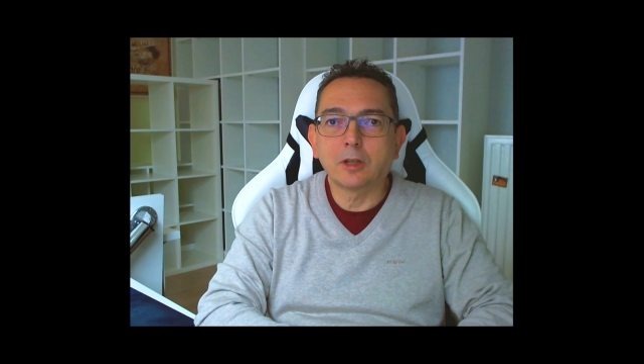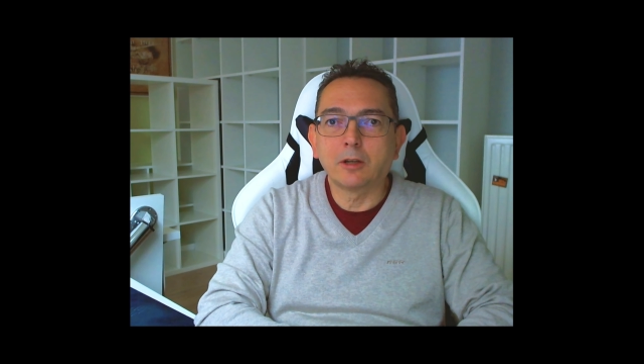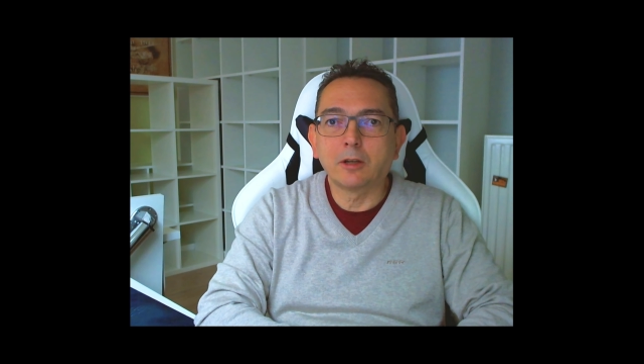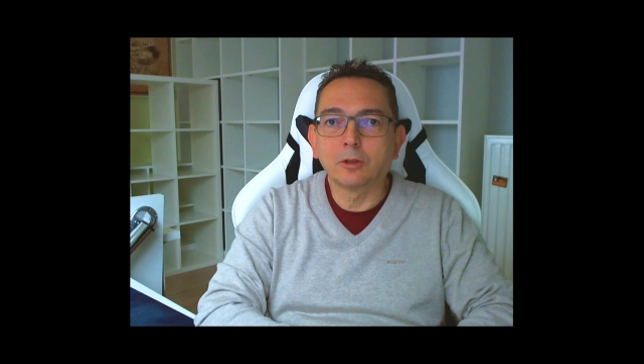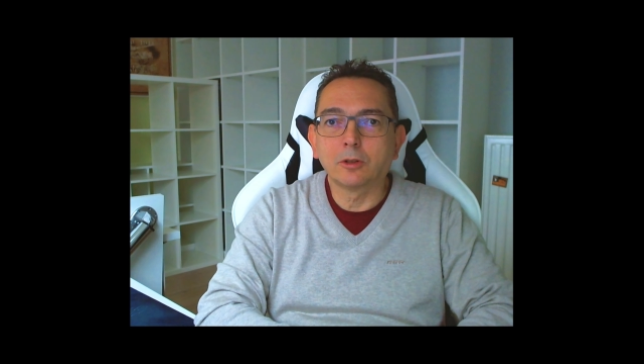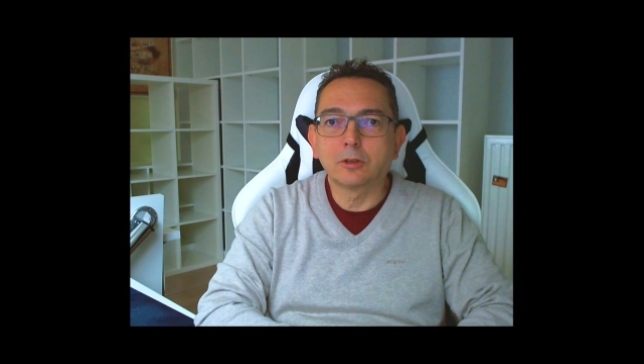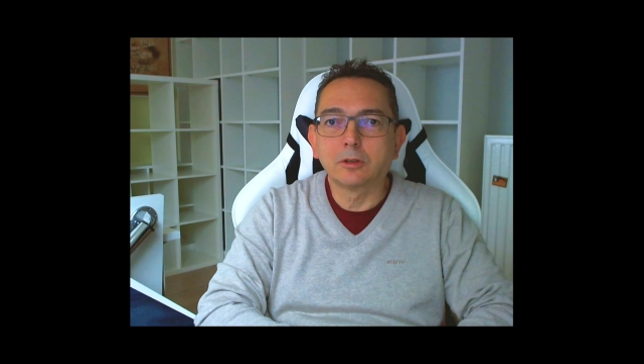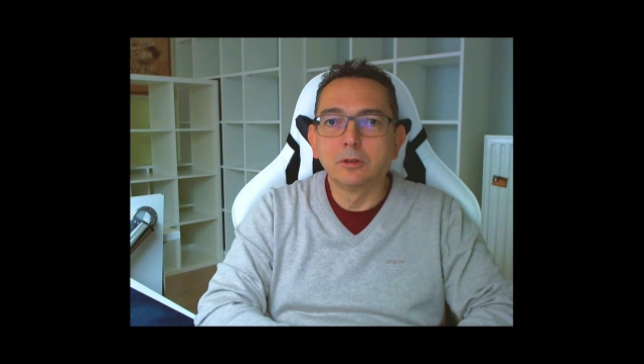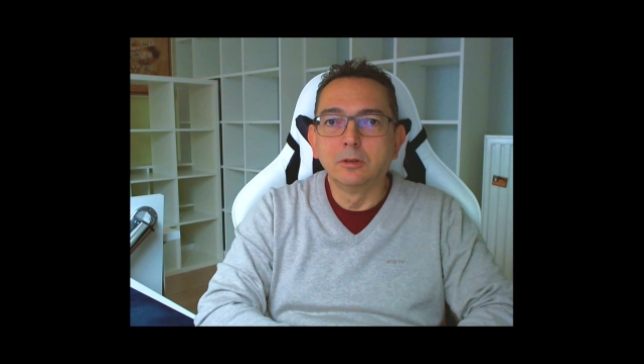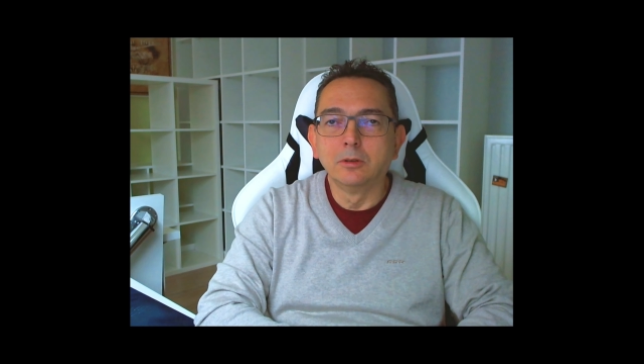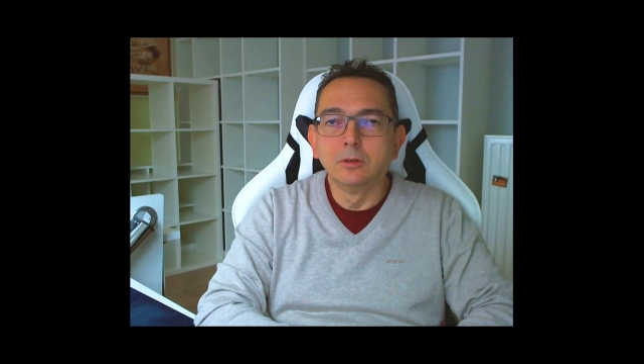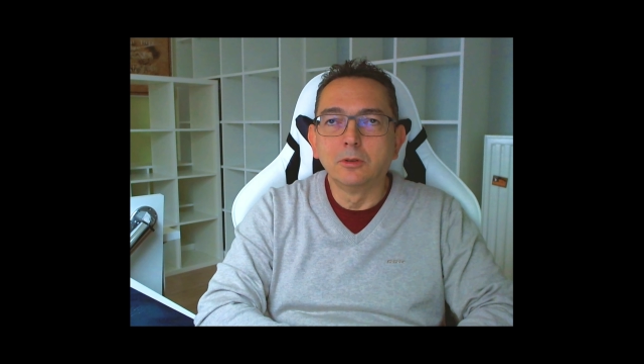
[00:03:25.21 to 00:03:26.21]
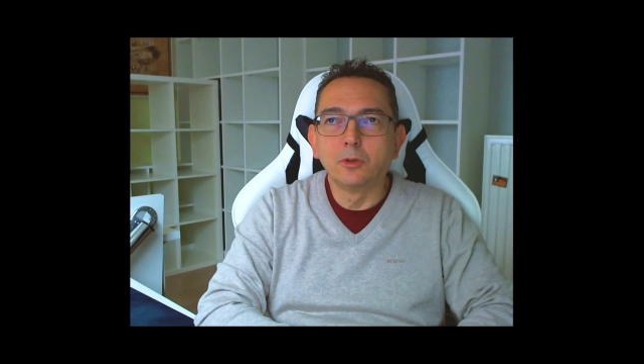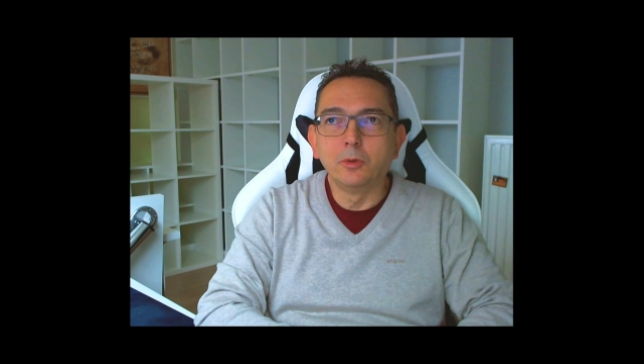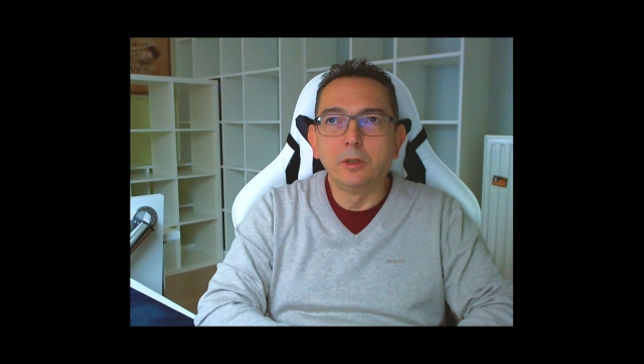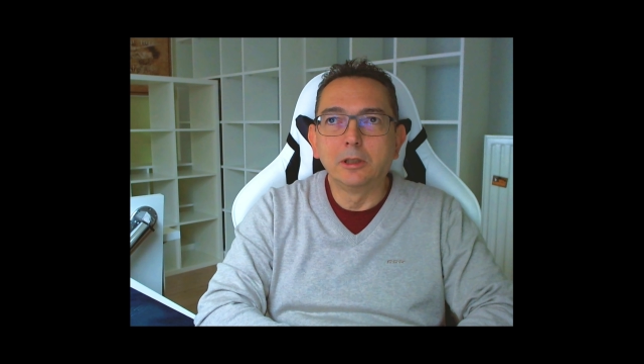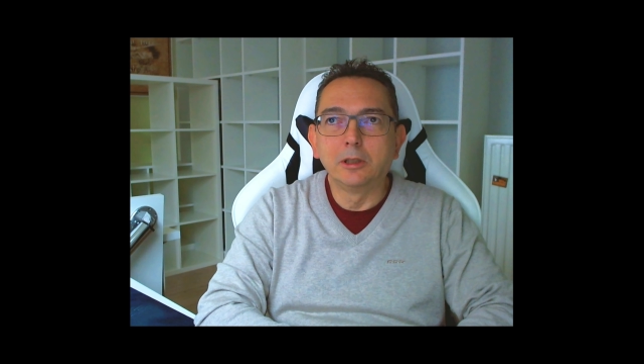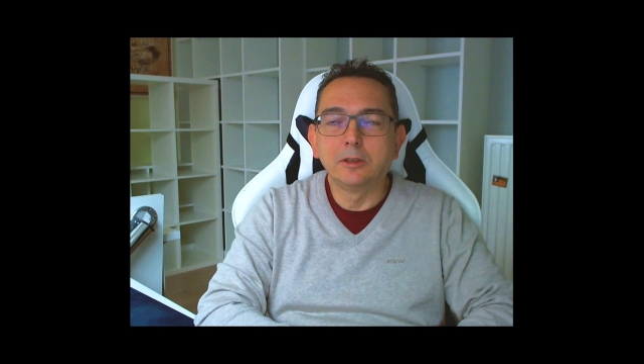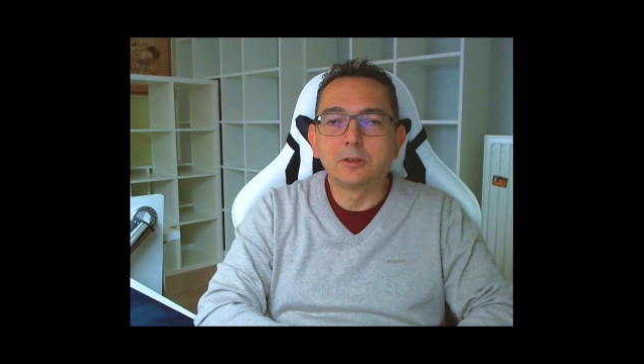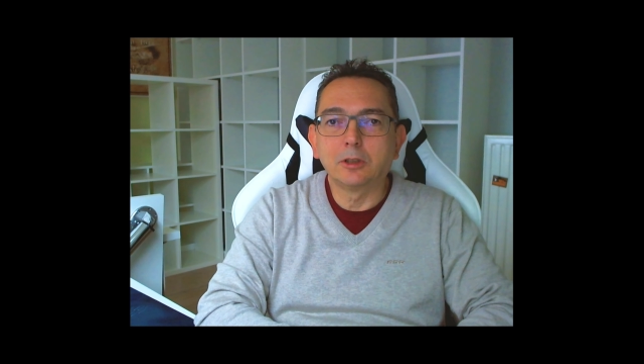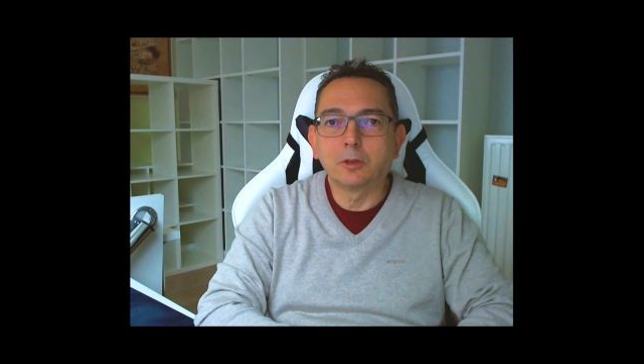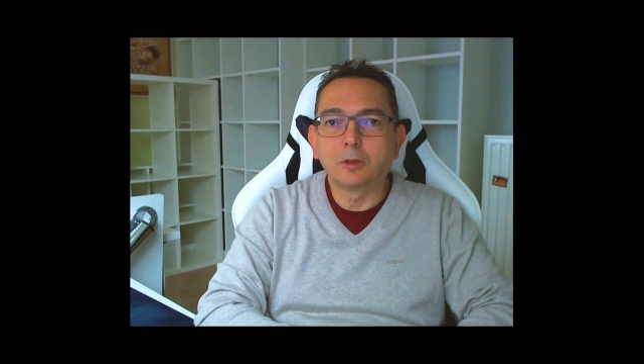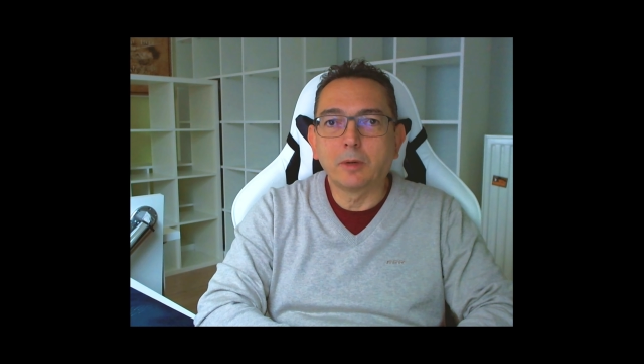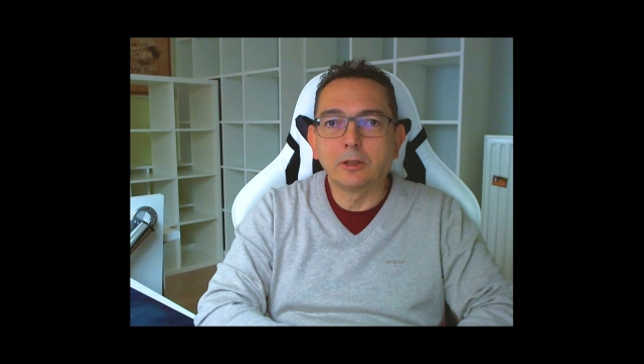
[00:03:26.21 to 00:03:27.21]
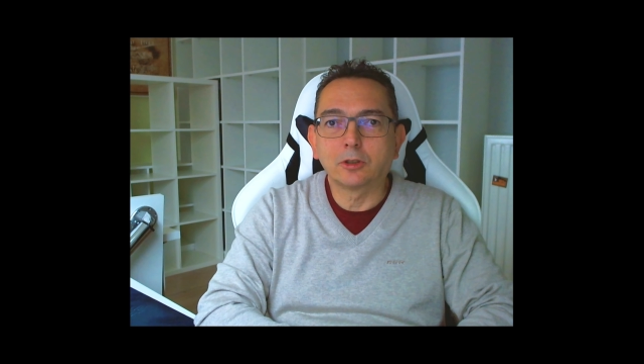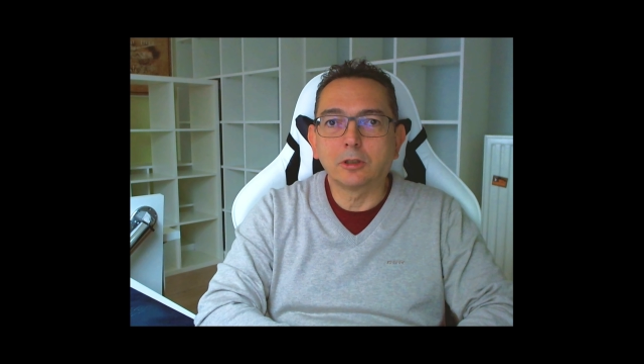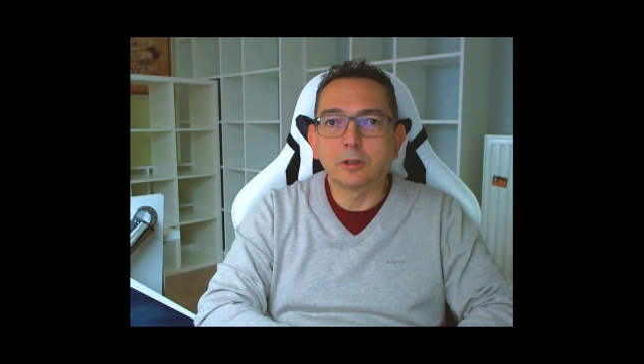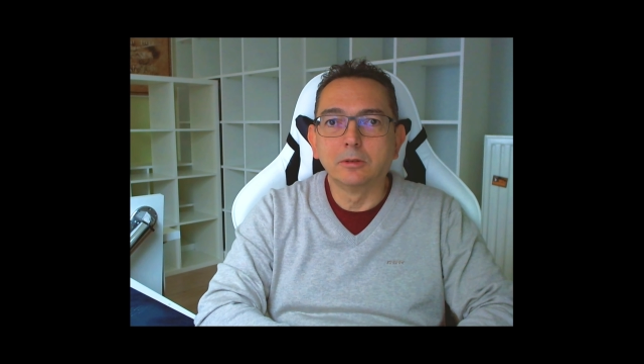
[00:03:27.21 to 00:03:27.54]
not really sequential.